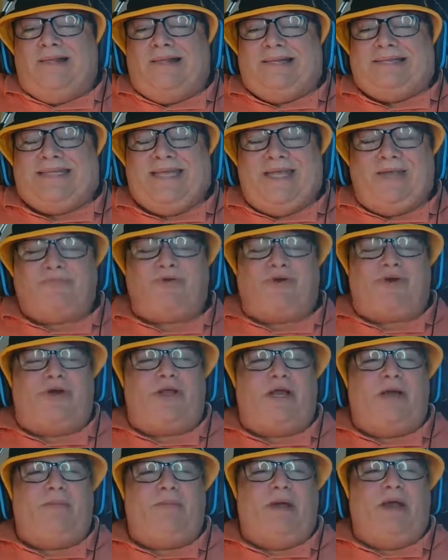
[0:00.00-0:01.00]
teams are going to
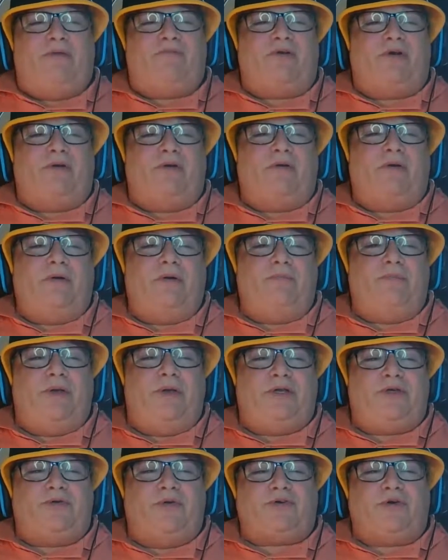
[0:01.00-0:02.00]
come after
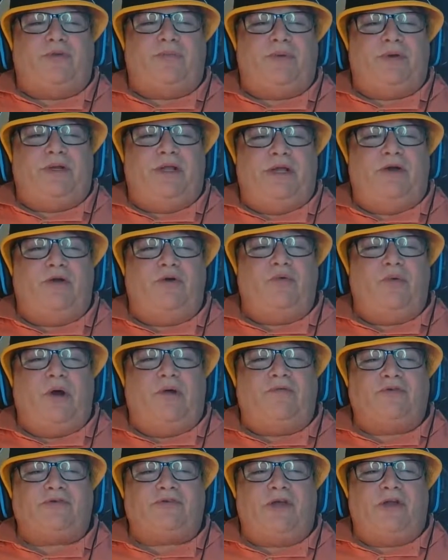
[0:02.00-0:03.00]
Petrus or Padilla,
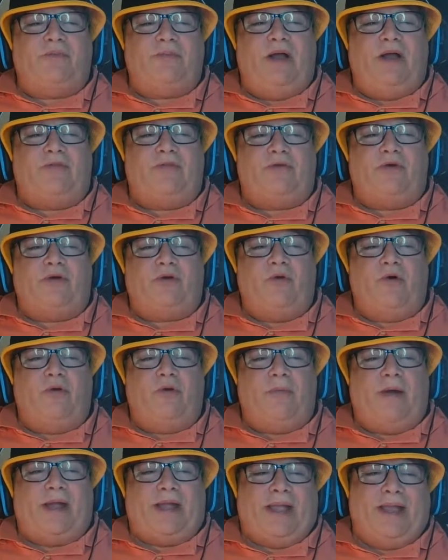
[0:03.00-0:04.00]
whoever's going to be out there at
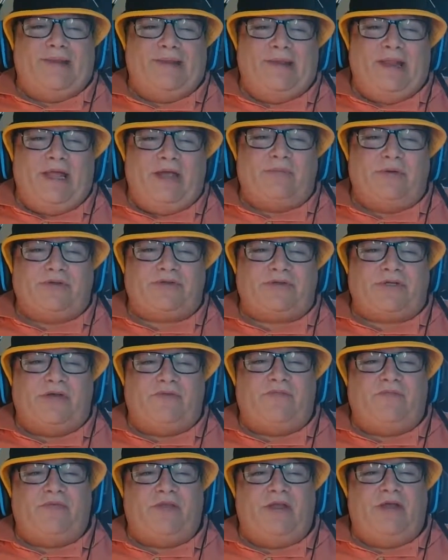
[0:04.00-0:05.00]
quarterback, and Labus
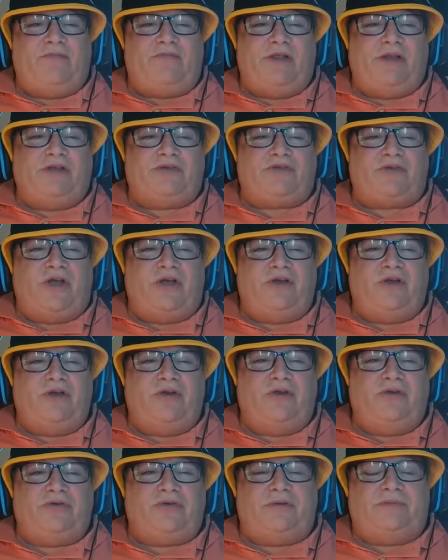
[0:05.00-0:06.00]
if they decide to
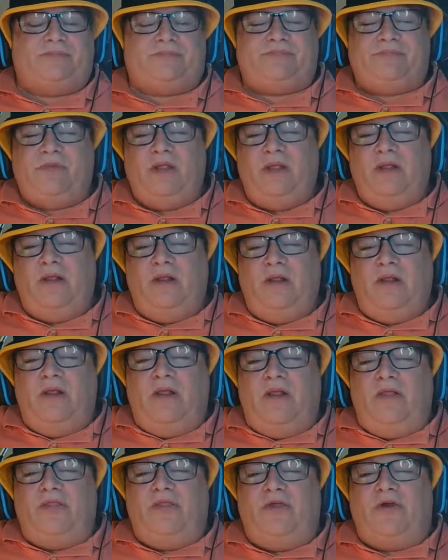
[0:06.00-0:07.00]
use him.
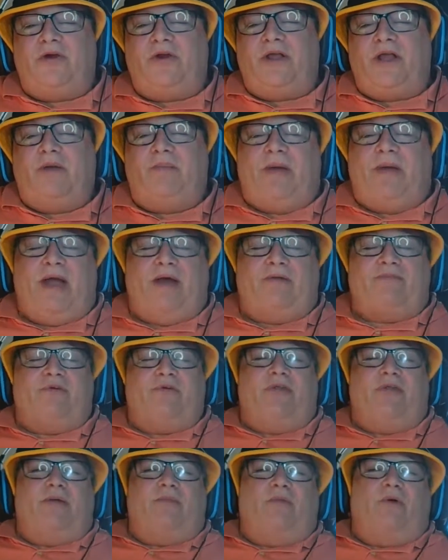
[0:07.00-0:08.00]
They're going to come after
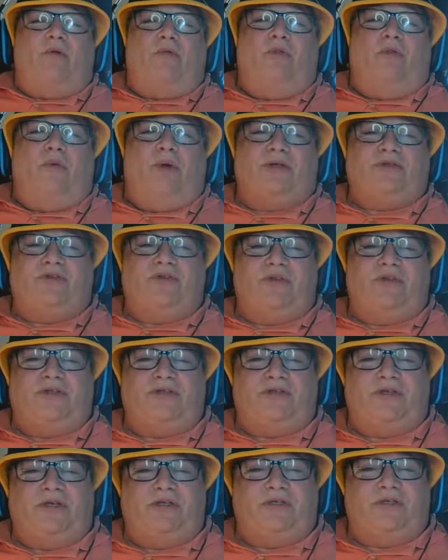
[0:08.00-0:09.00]
them the rest of this
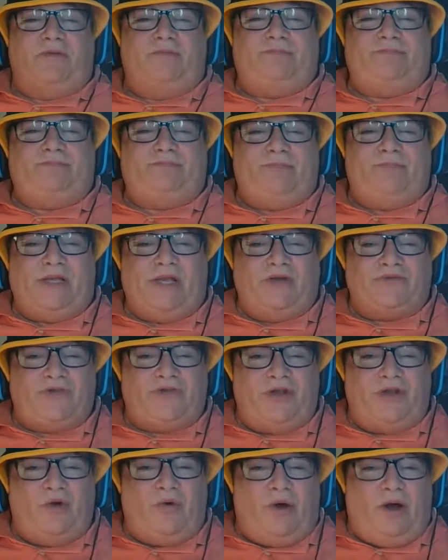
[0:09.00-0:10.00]
season because
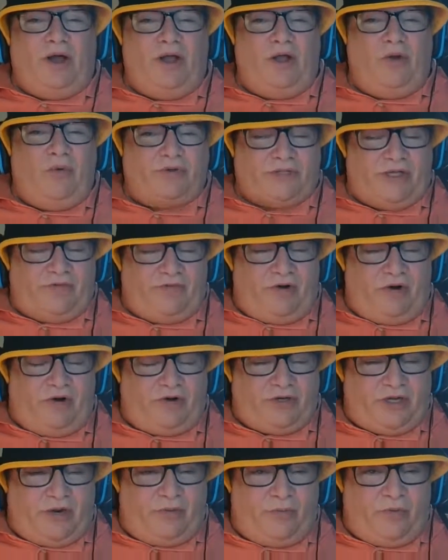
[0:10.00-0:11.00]
they know Iowa's having a
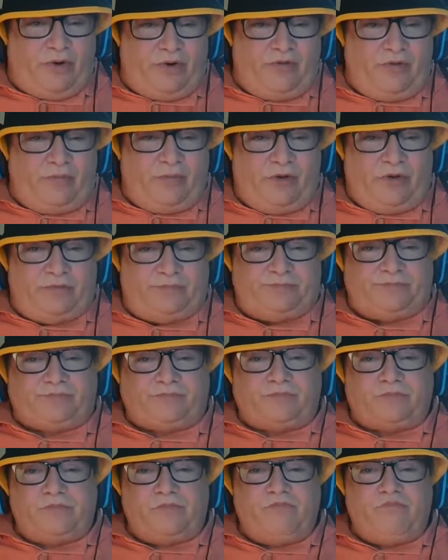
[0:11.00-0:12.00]
hard time running the ball.
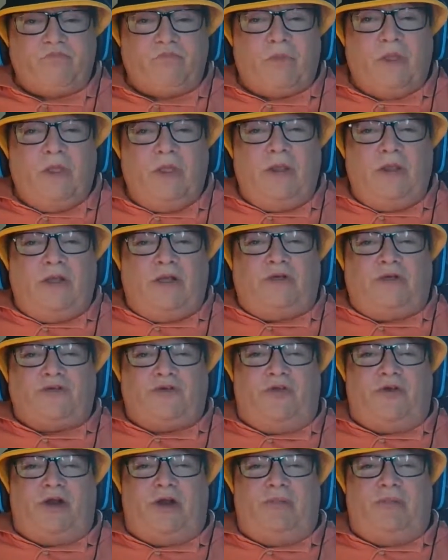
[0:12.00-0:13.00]
So
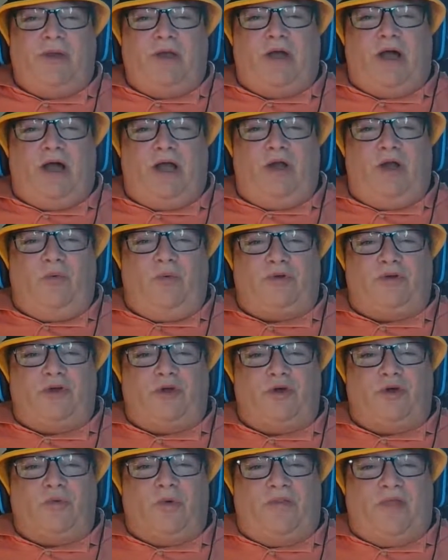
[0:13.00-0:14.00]
they're going to make Iowa
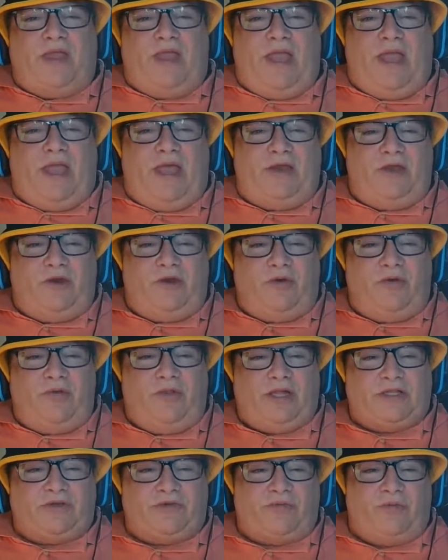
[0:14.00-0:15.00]
do what they can't do, and
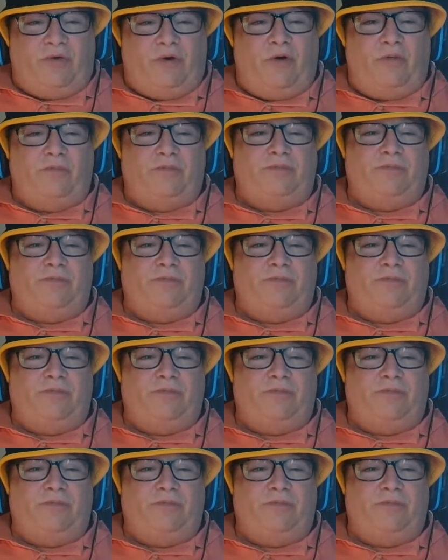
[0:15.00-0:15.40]
that's throw.